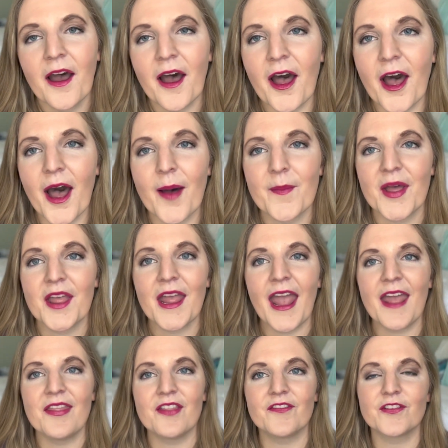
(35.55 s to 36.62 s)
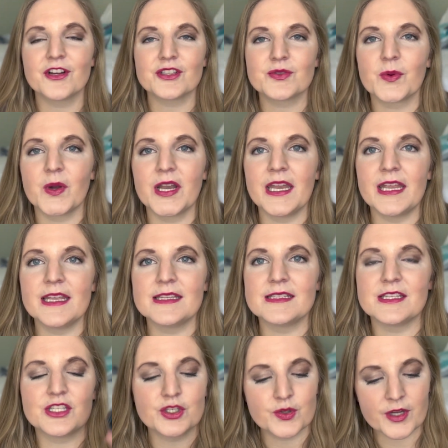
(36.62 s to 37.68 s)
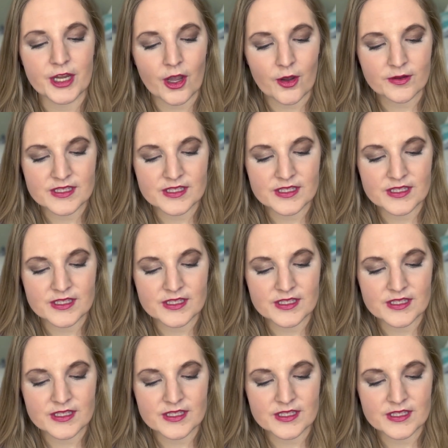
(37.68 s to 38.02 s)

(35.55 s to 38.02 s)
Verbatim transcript: Um, and the first one is this trio,